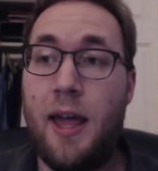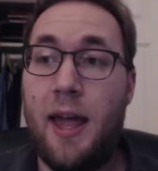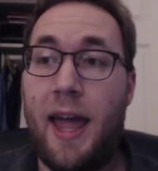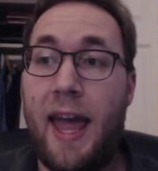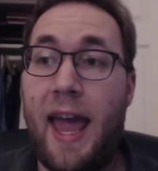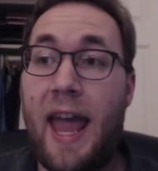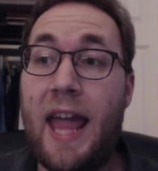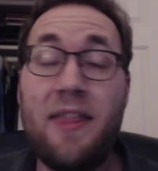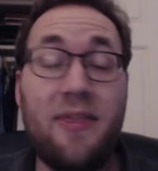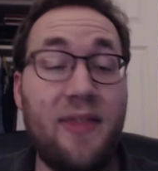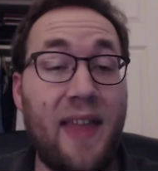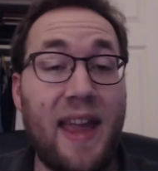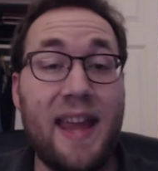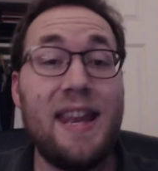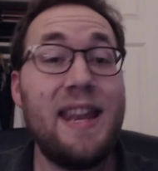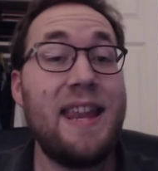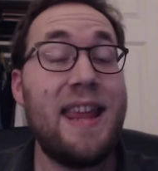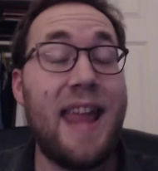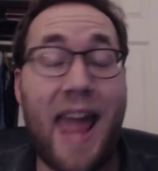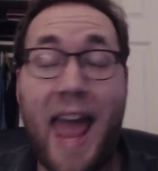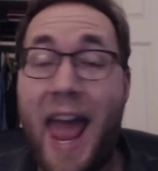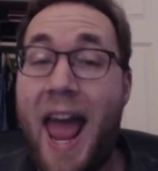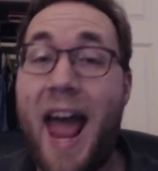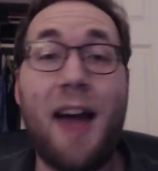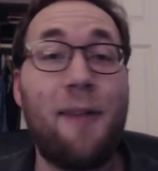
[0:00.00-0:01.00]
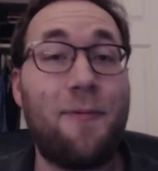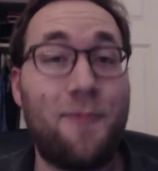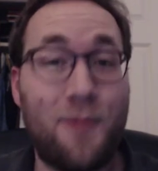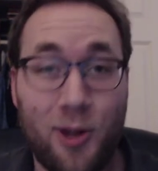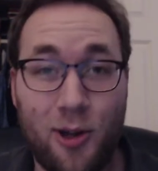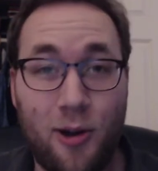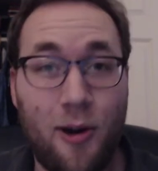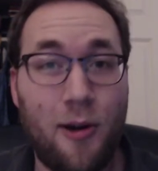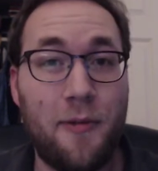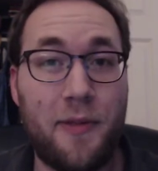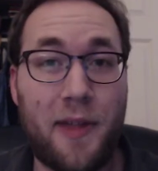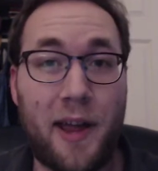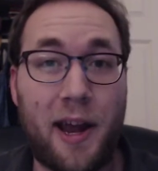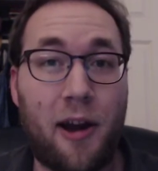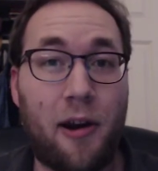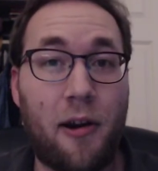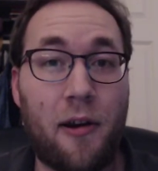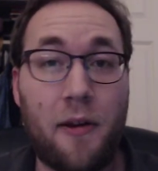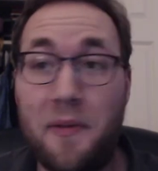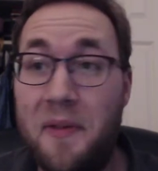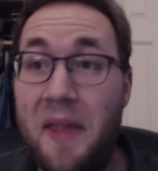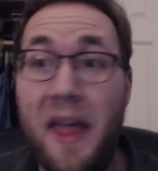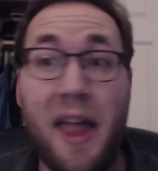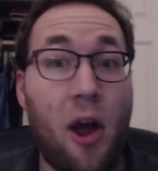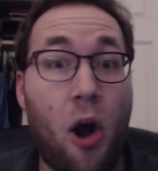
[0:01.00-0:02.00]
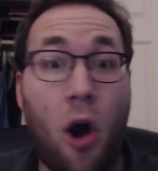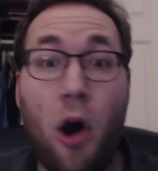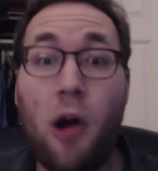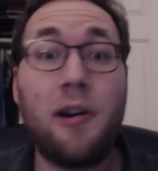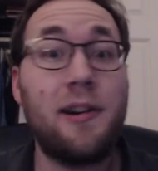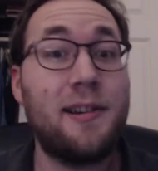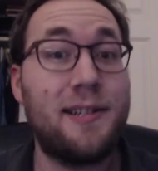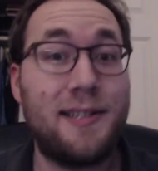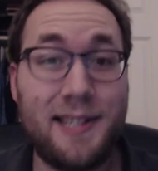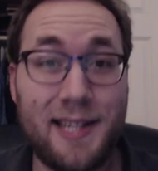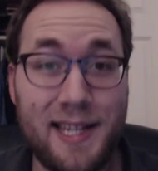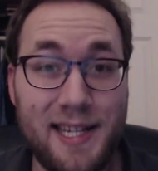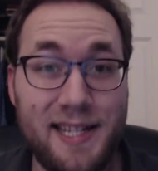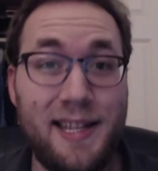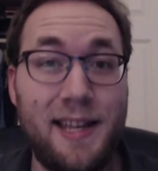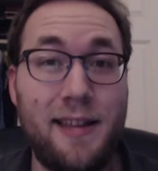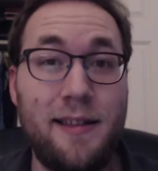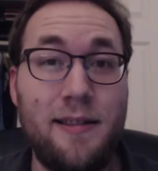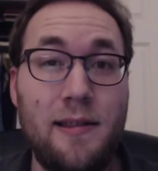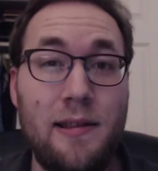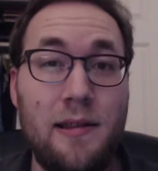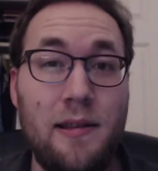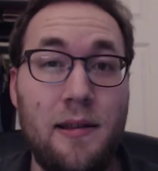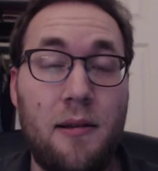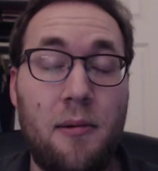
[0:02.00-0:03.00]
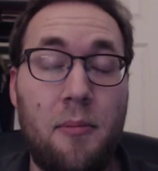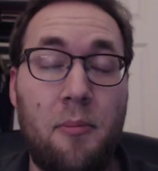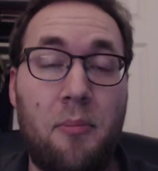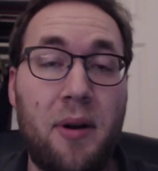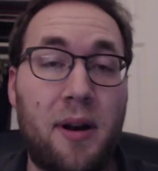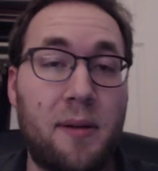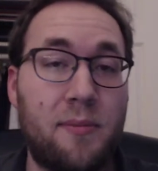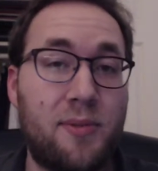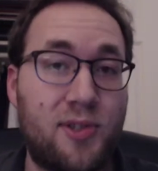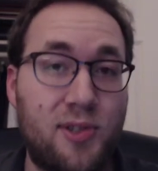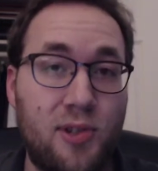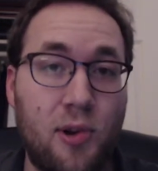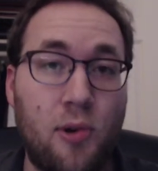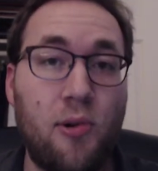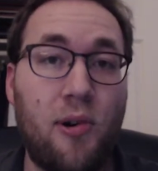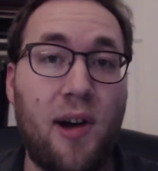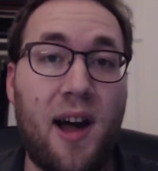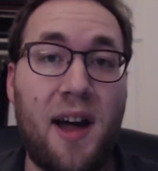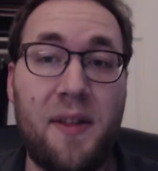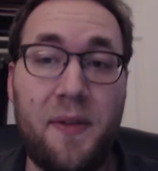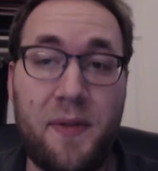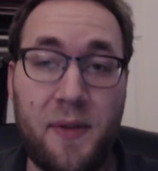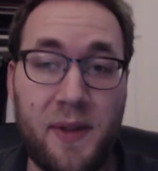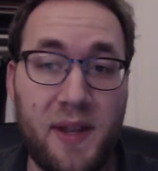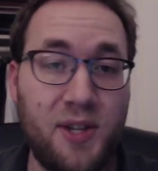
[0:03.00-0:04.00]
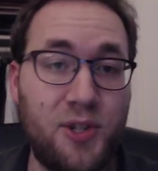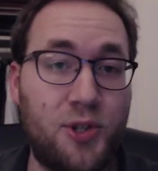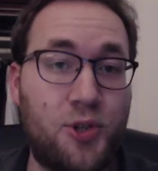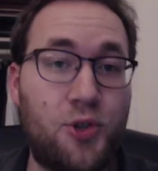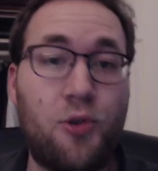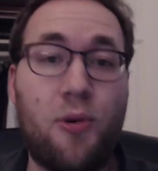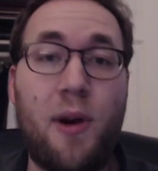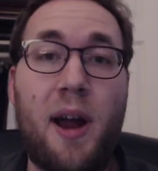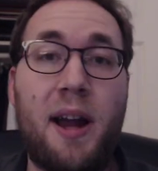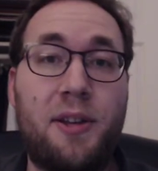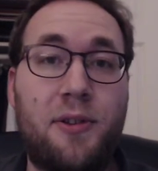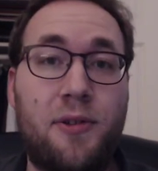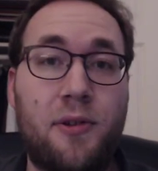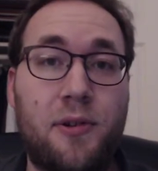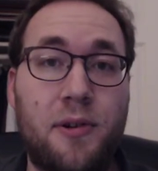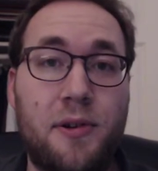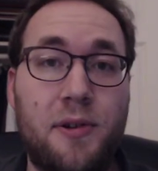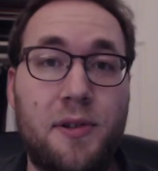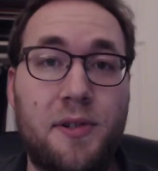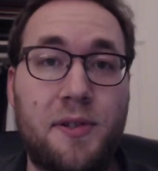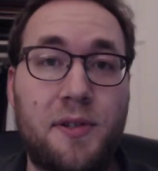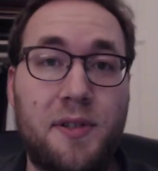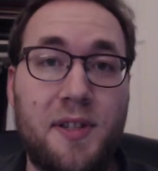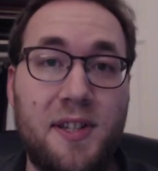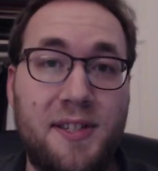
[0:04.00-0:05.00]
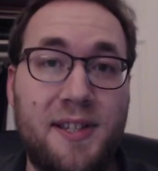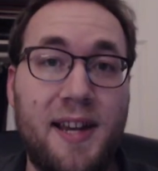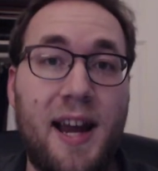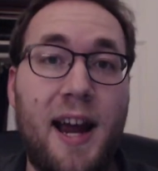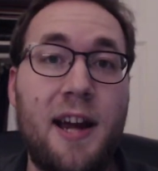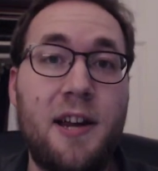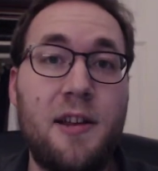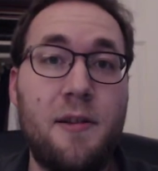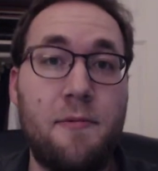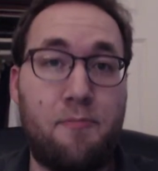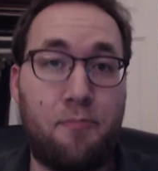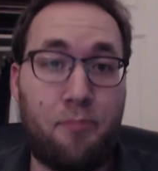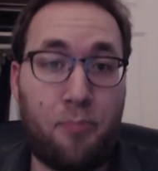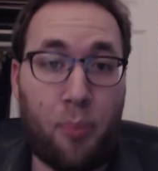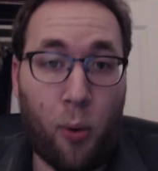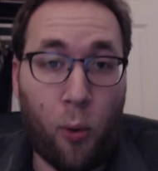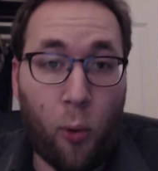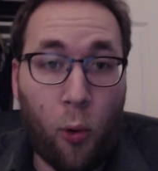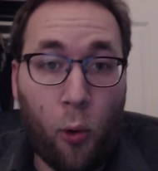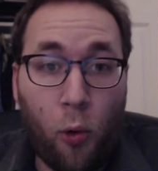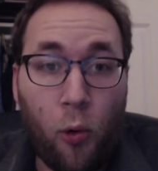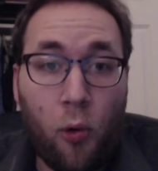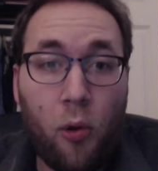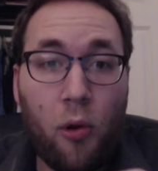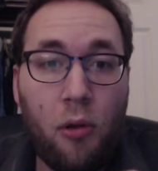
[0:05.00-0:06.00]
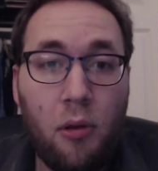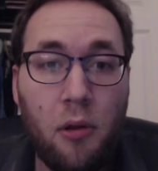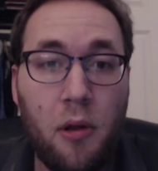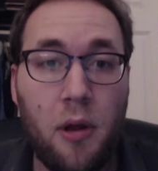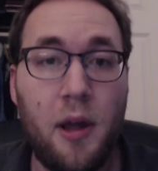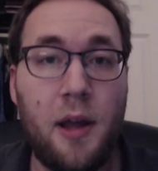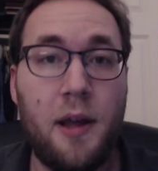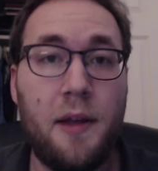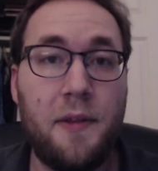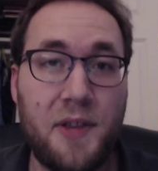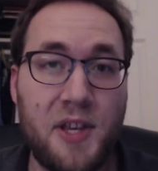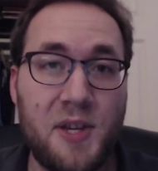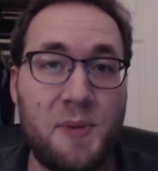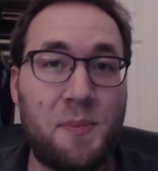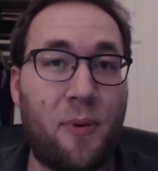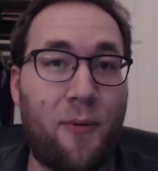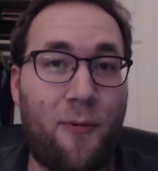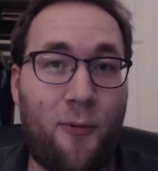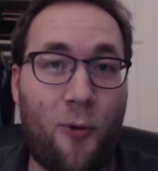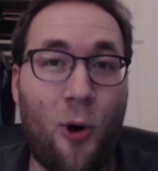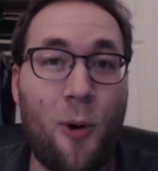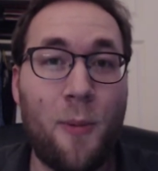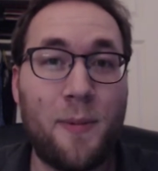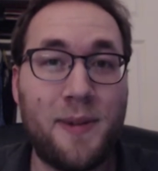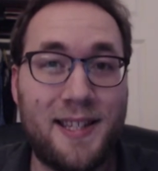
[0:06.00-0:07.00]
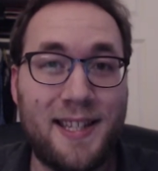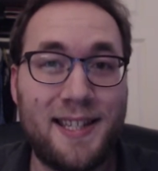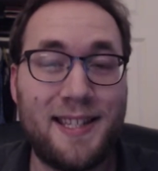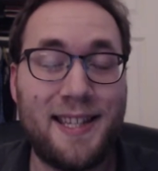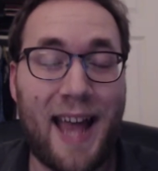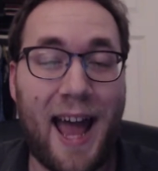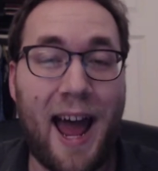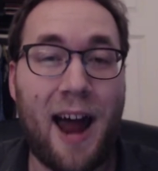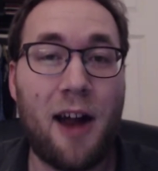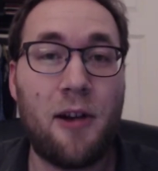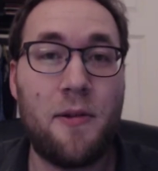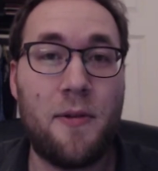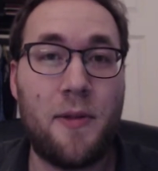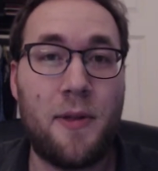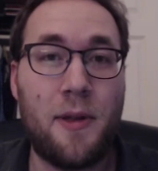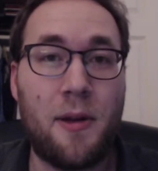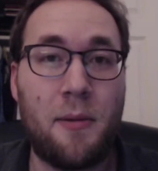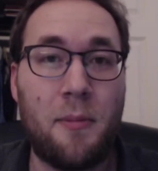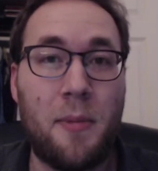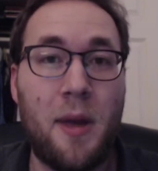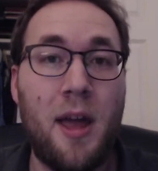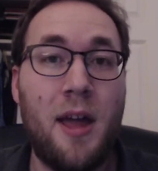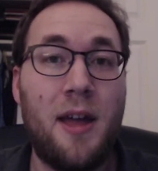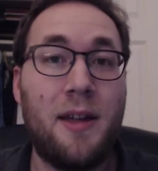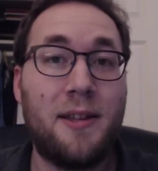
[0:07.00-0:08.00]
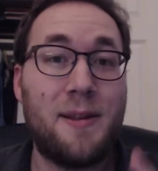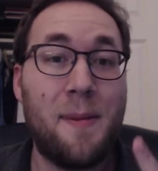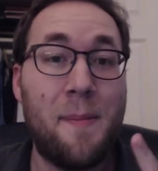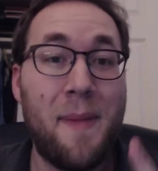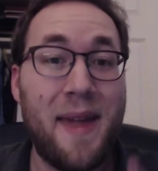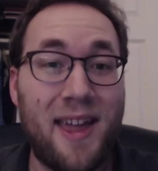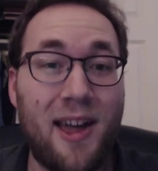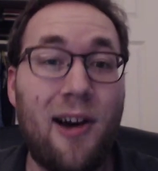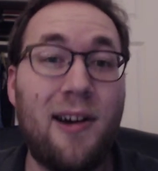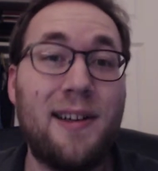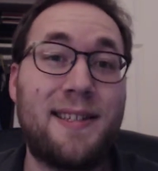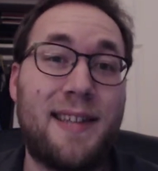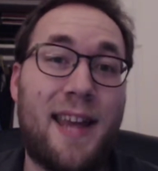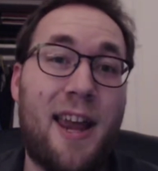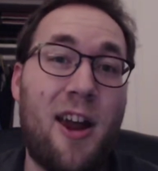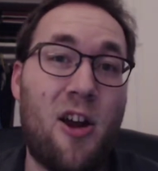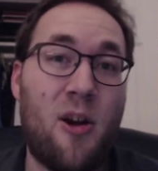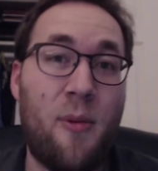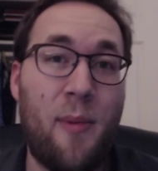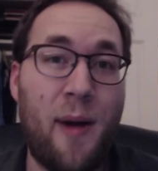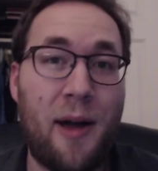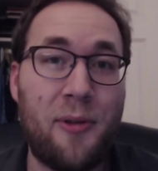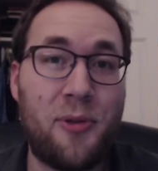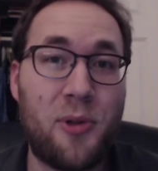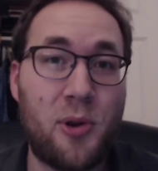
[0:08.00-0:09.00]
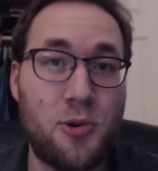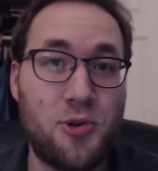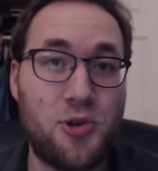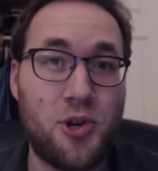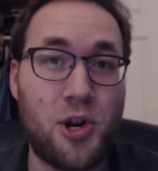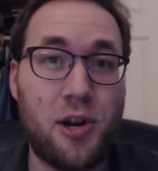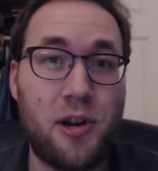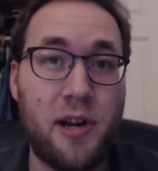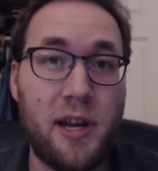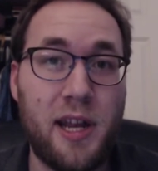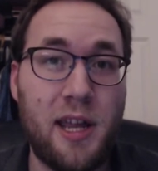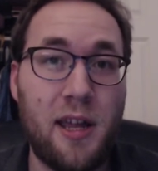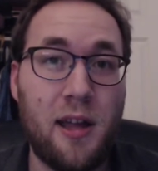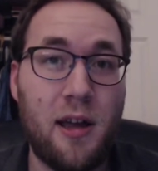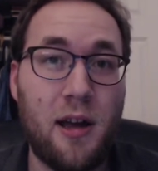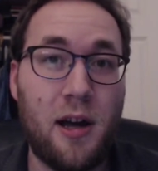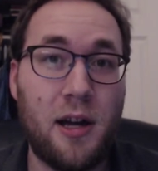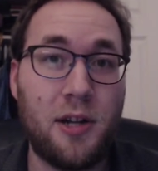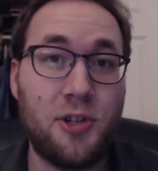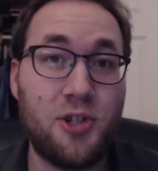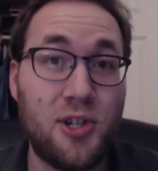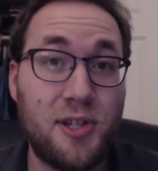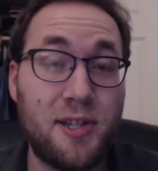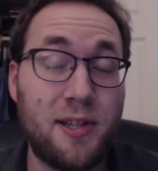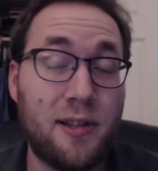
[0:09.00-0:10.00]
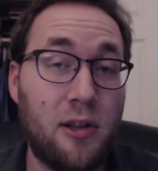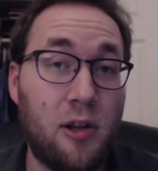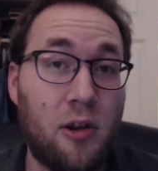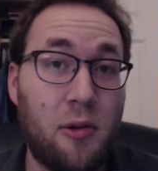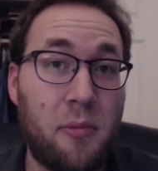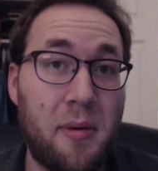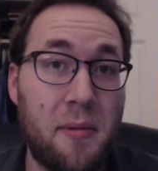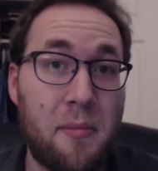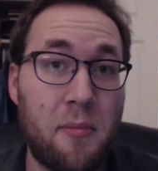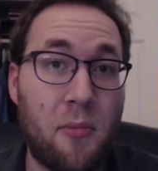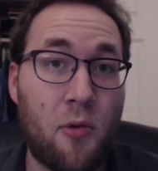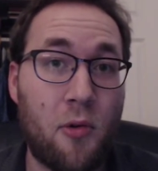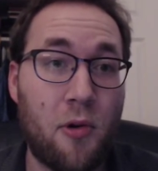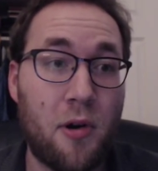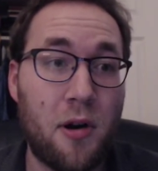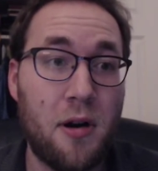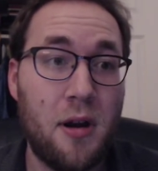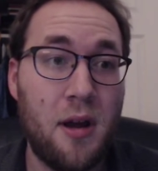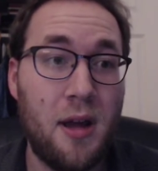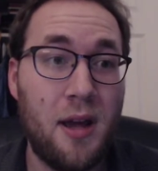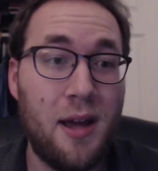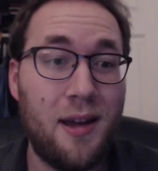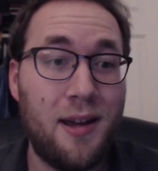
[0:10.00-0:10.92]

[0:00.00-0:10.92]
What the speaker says: And they didn't have to go there. They honestly didn't. But I'm so glad that these directors decided to pull these performances out of them to make us care about their journey just a little bit more.